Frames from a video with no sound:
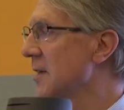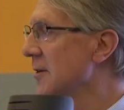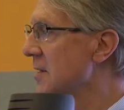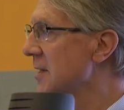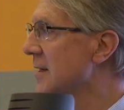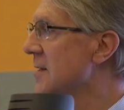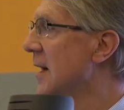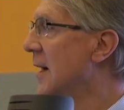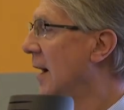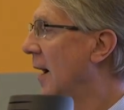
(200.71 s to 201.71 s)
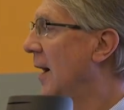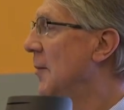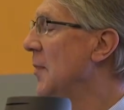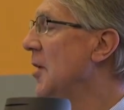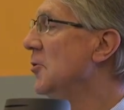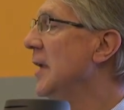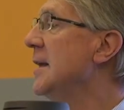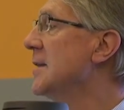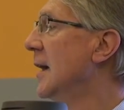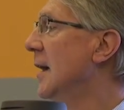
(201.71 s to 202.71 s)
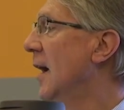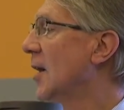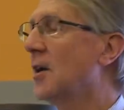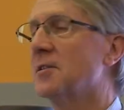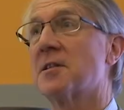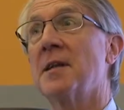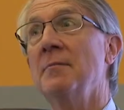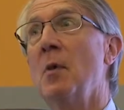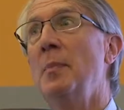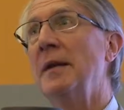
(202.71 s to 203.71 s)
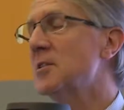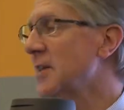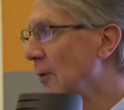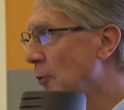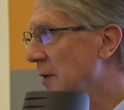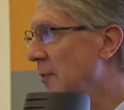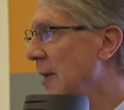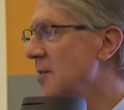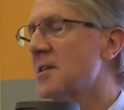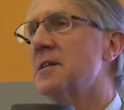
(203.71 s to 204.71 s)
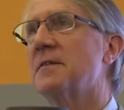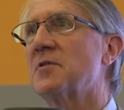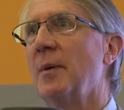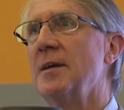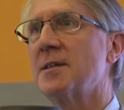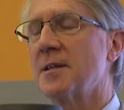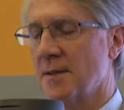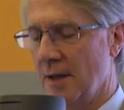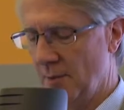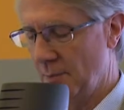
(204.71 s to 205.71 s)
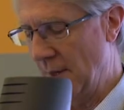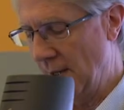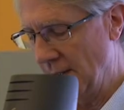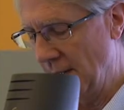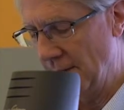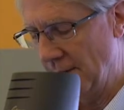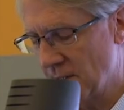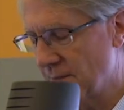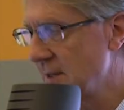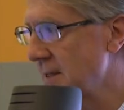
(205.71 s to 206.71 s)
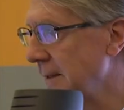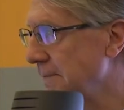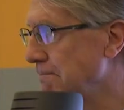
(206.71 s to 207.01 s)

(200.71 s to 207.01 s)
So in a sense, um, you need sustainability mobility in order to promote city of spaces uh, uh and vice versa.